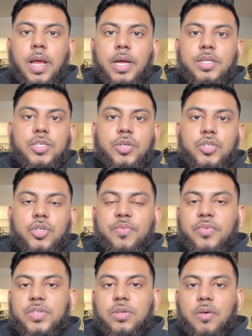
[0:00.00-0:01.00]
and search up
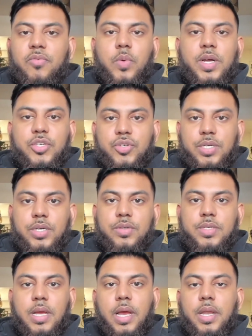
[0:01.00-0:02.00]
for software
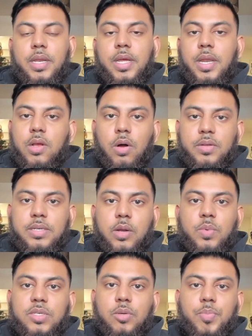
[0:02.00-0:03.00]
engineers and get in contact
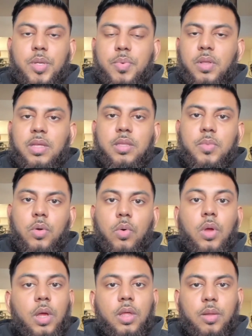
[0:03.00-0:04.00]
with some people, let them
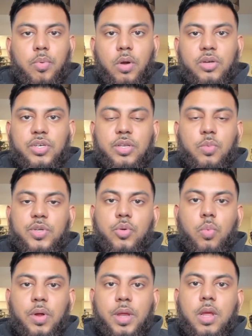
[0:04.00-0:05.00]
know the project in which you're
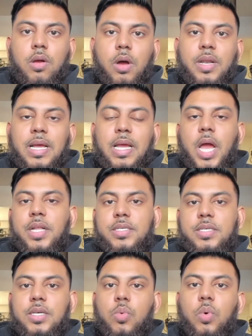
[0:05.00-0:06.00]
working on and
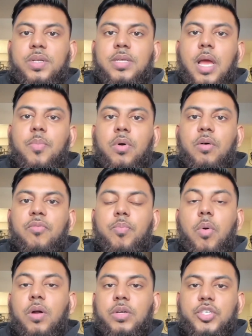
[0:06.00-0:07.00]
see what type of
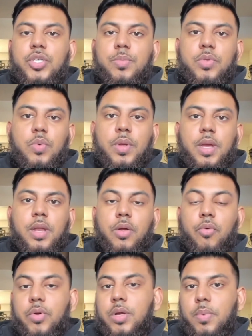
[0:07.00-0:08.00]
partnership you can
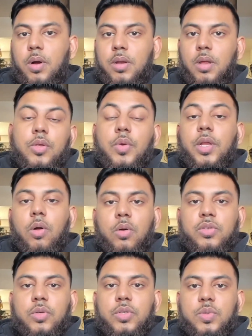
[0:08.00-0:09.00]
agree upon. You can
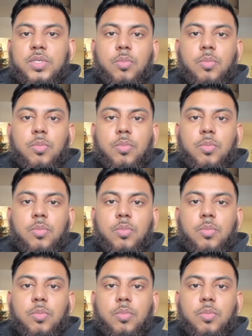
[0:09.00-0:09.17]
also use